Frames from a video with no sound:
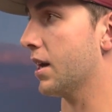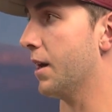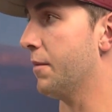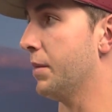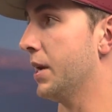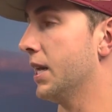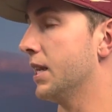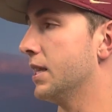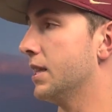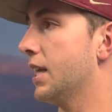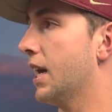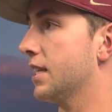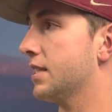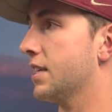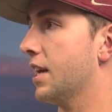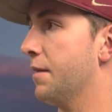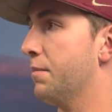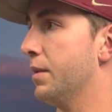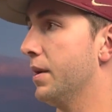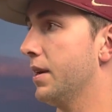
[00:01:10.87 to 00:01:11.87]
I mean, that
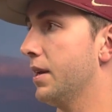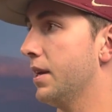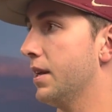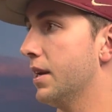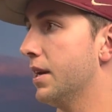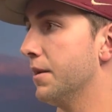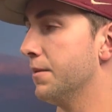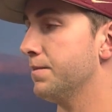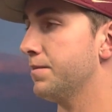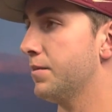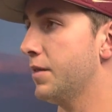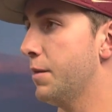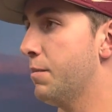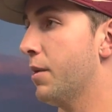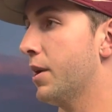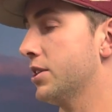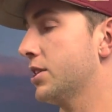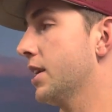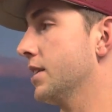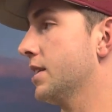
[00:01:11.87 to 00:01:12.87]
type of, you know,
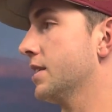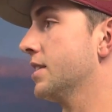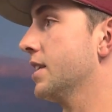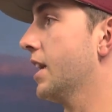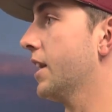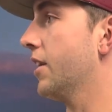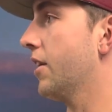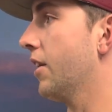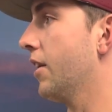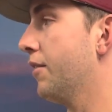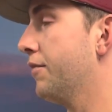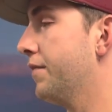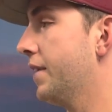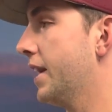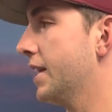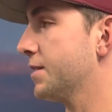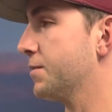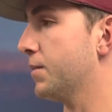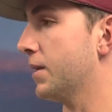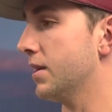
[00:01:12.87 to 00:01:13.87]
punch out the side on all
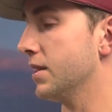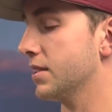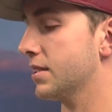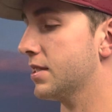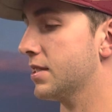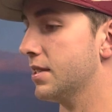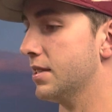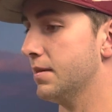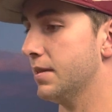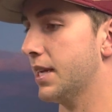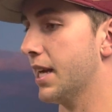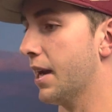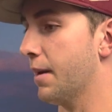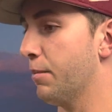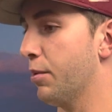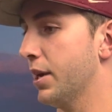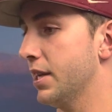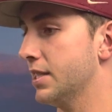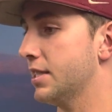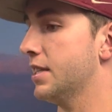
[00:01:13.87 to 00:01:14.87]
fastballs kind of
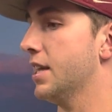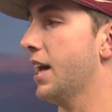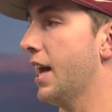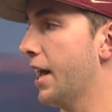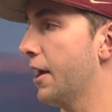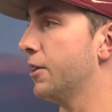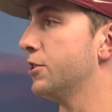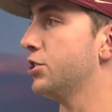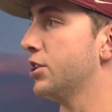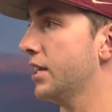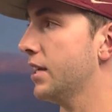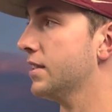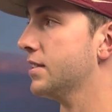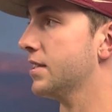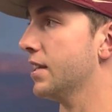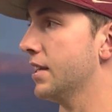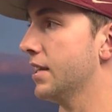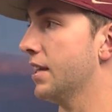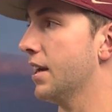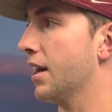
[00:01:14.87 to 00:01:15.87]
brings the energy
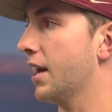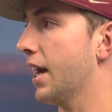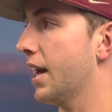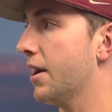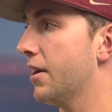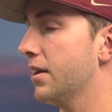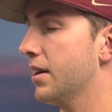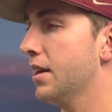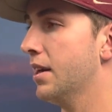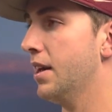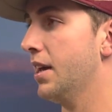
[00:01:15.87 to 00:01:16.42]
to the dugout,